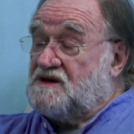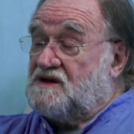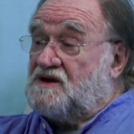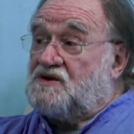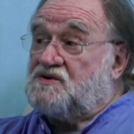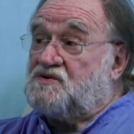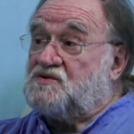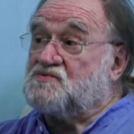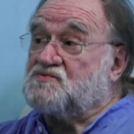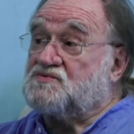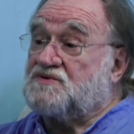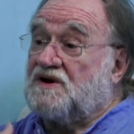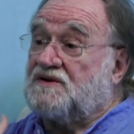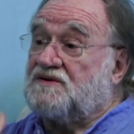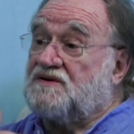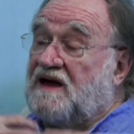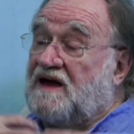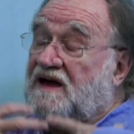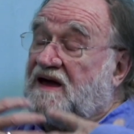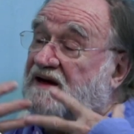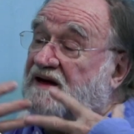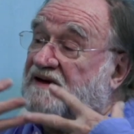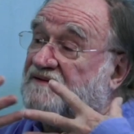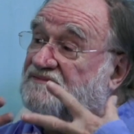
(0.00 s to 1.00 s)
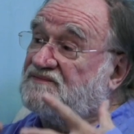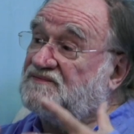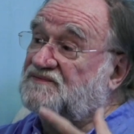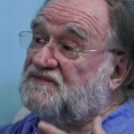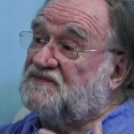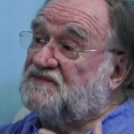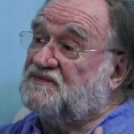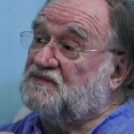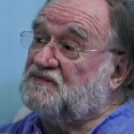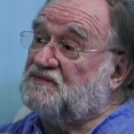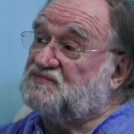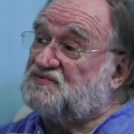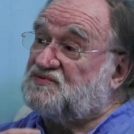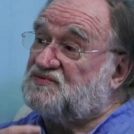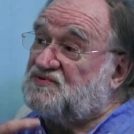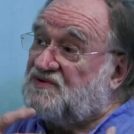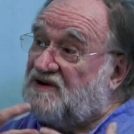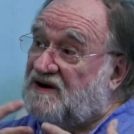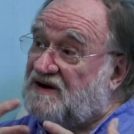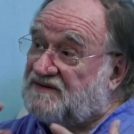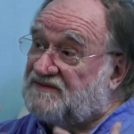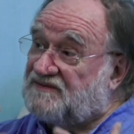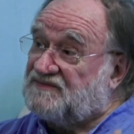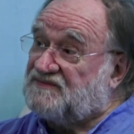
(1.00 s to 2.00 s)
you're going to have to
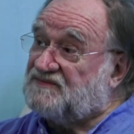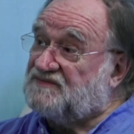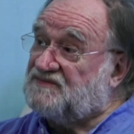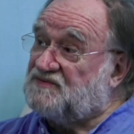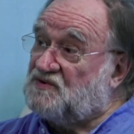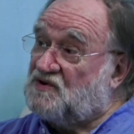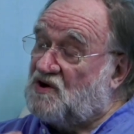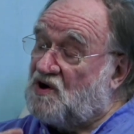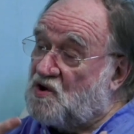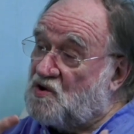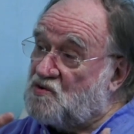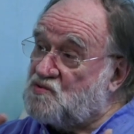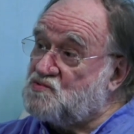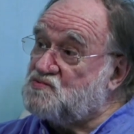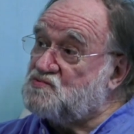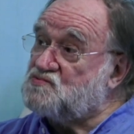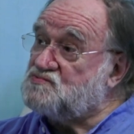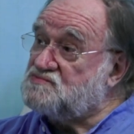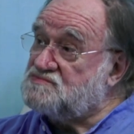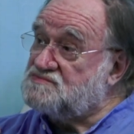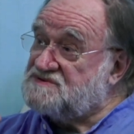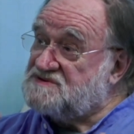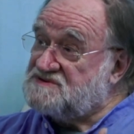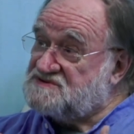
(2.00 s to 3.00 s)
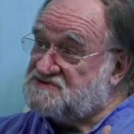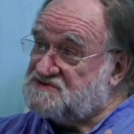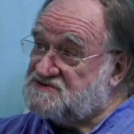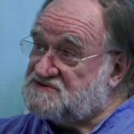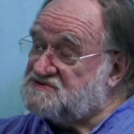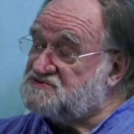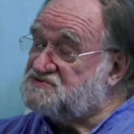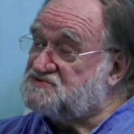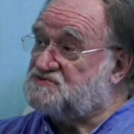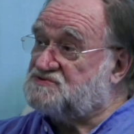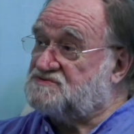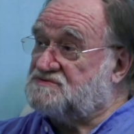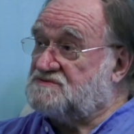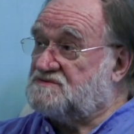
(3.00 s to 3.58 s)
trust your own decision.